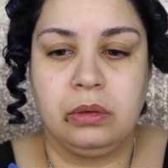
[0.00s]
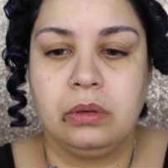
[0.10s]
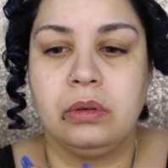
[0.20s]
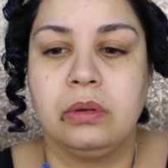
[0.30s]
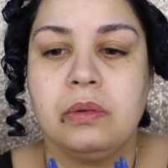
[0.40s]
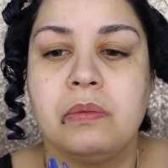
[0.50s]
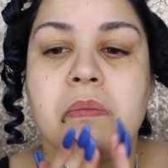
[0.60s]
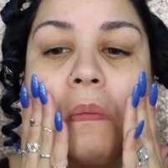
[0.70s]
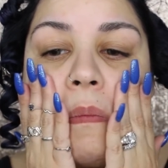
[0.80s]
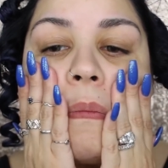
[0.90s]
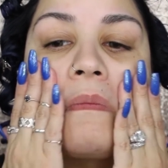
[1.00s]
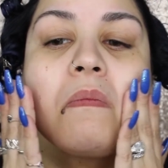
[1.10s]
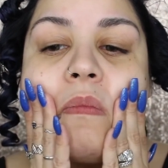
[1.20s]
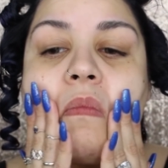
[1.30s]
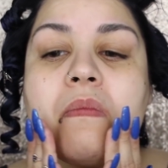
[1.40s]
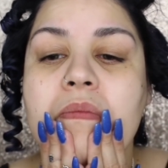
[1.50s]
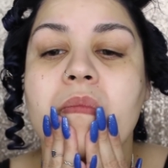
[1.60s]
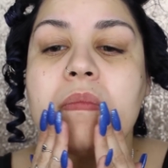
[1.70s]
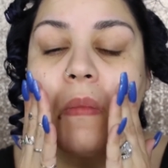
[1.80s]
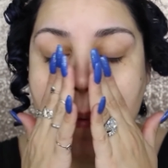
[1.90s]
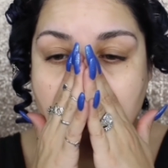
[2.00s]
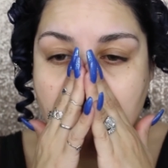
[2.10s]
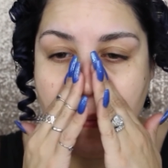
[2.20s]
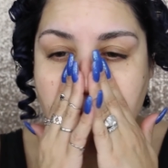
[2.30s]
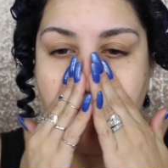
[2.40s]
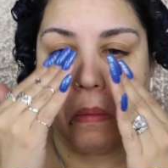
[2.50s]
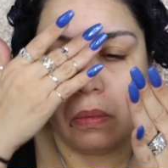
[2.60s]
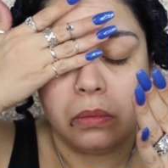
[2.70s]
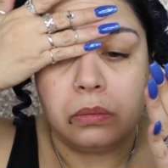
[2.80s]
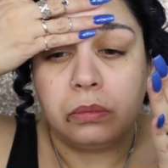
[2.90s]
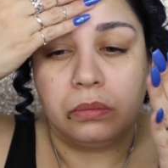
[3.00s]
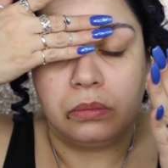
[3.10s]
(no one is talking)